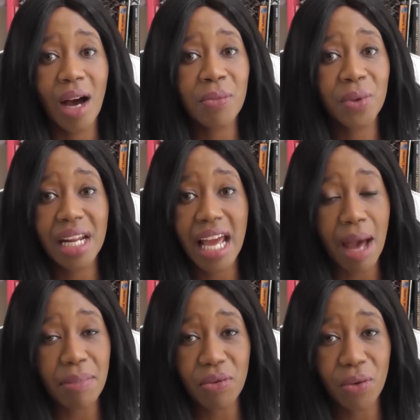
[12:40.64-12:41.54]
I'm really
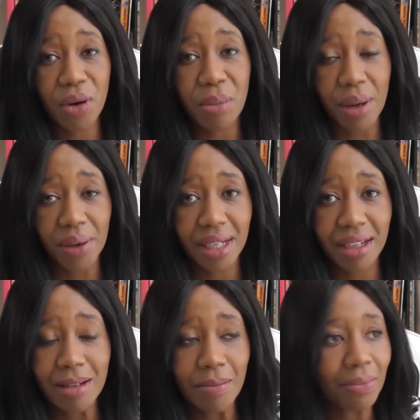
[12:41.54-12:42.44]
happy for
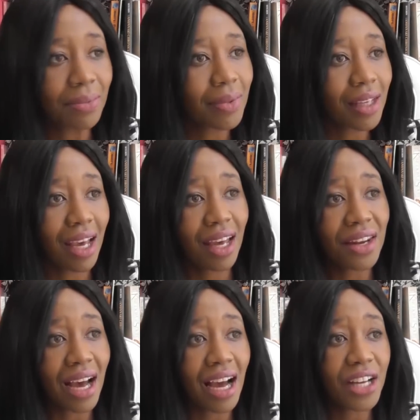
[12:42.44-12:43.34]
America,
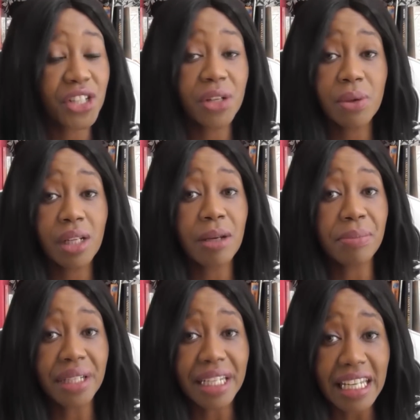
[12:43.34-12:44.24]
and I genuinely
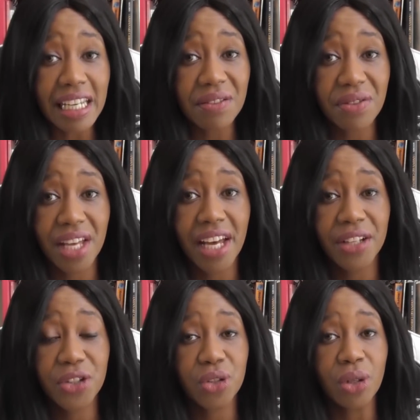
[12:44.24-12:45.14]
believe
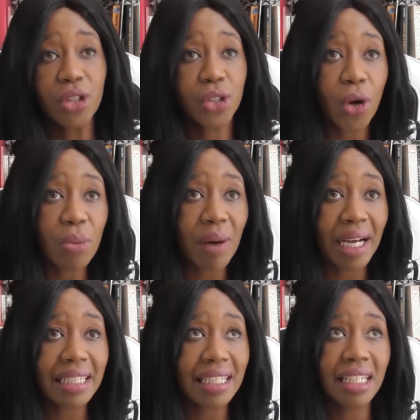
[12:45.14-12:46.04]
that Joe
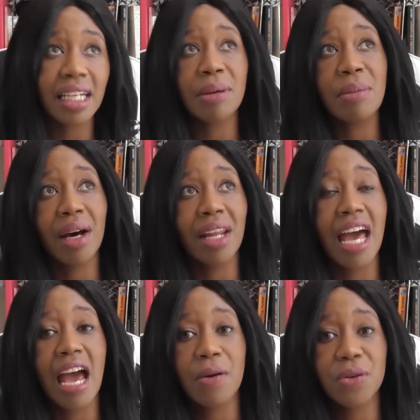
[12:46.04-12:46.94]
Biden and Kamala
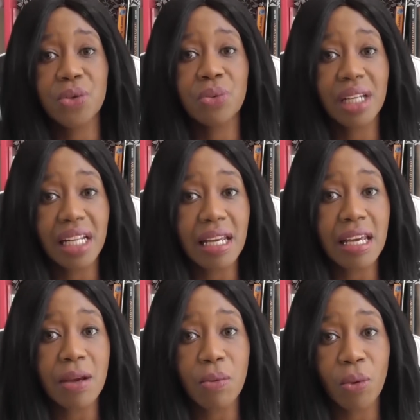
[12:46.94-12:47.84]
Harris
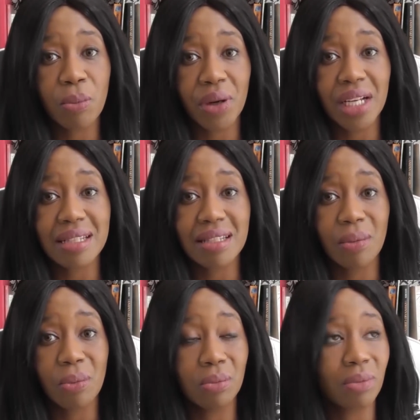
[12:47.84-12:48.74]
really will bring
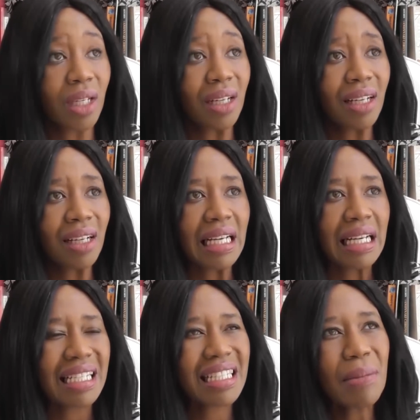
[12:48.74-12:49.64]
some
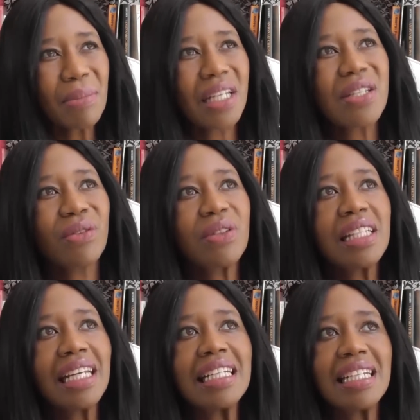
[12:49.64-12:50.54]
semblance of
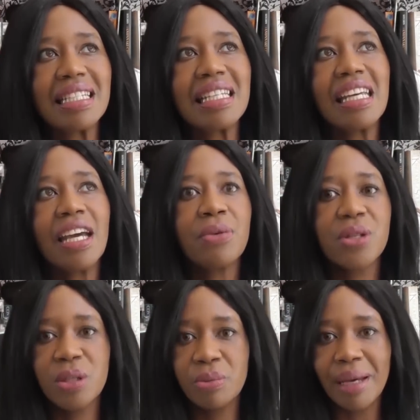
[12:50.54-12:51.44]
dignity and
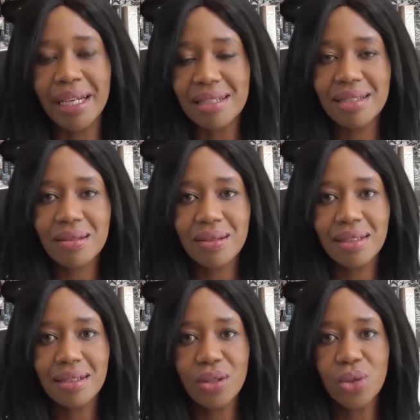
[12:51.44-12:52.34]
respect
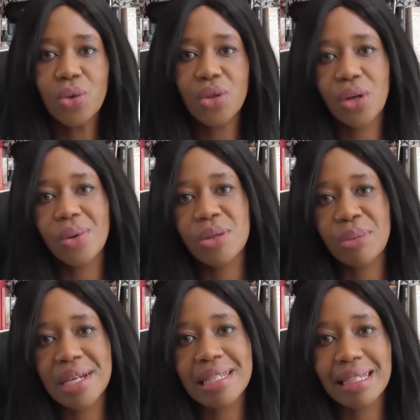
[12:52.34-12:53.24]
to the US
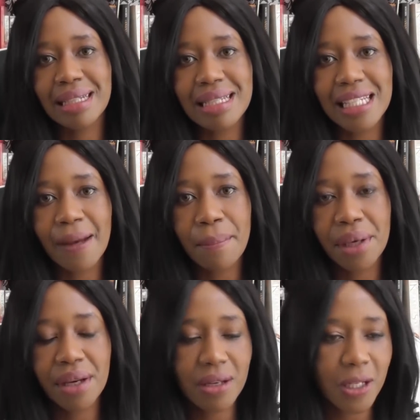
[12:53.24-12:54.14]
presidency,
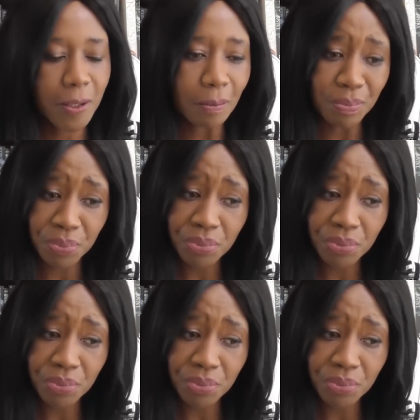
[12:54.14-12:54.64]
because